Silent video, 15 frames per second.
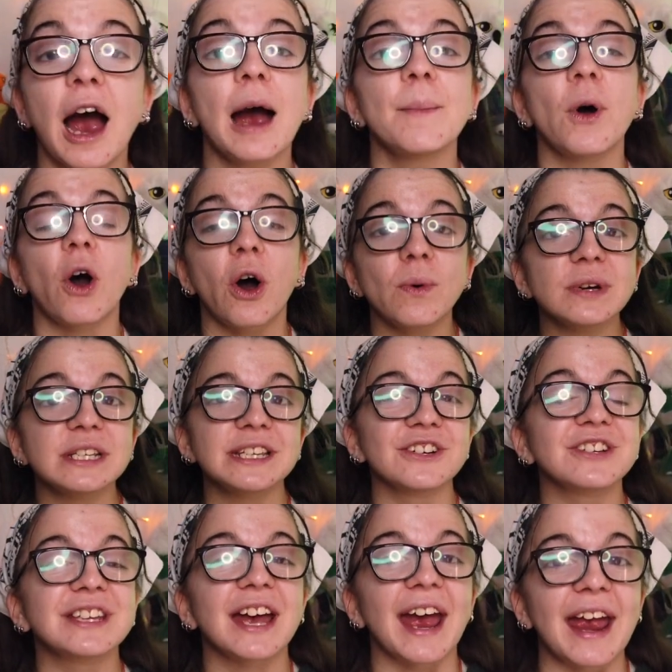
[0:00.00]
I'm always
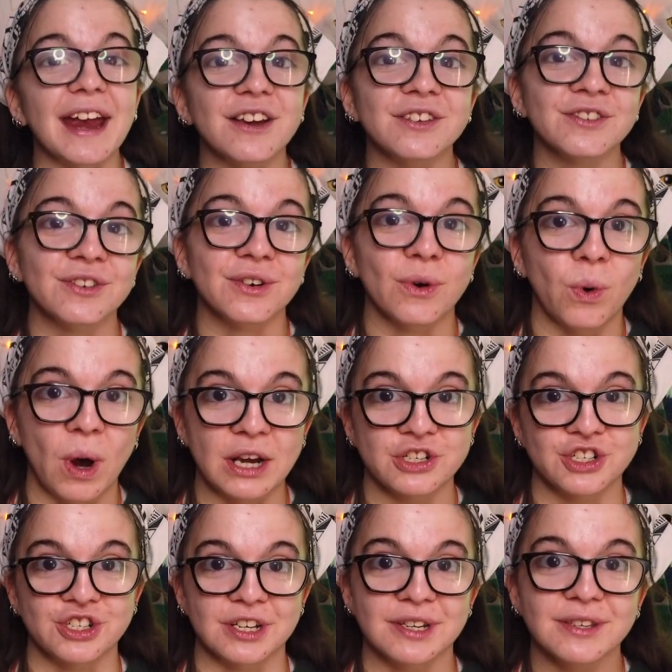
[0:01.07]
here to answer
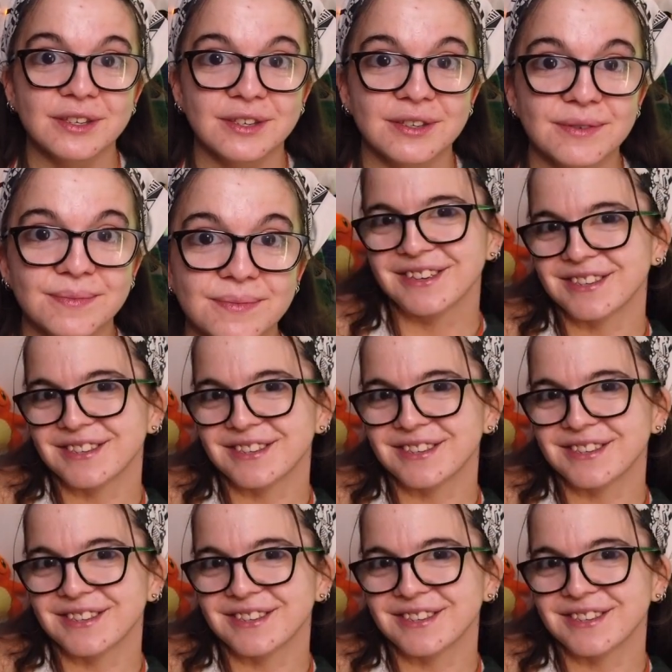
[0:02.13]
questions.